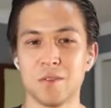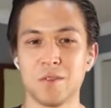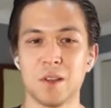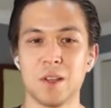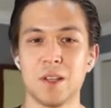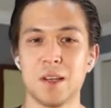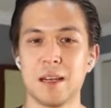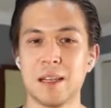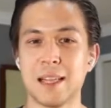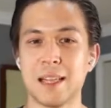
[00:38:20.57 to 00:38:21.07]
And
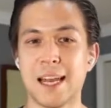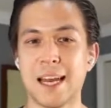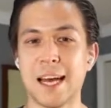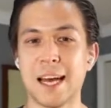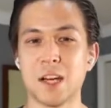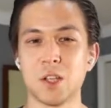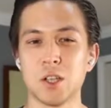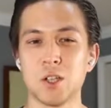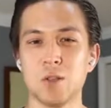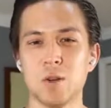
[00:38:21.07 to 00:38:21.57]
that
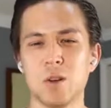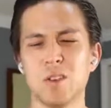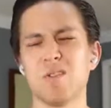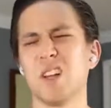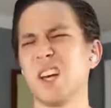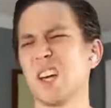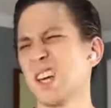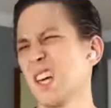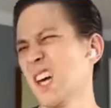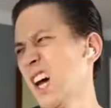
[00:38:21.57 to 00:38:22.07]
attitude of
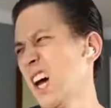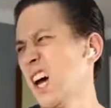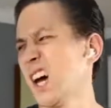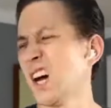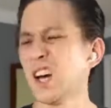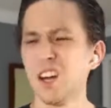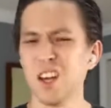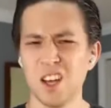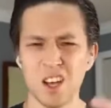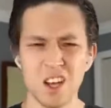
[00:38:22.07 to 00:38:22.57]
like,
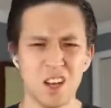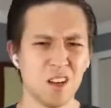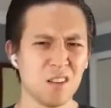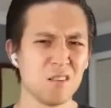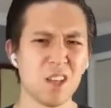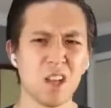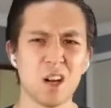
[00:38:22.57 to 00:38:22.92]
they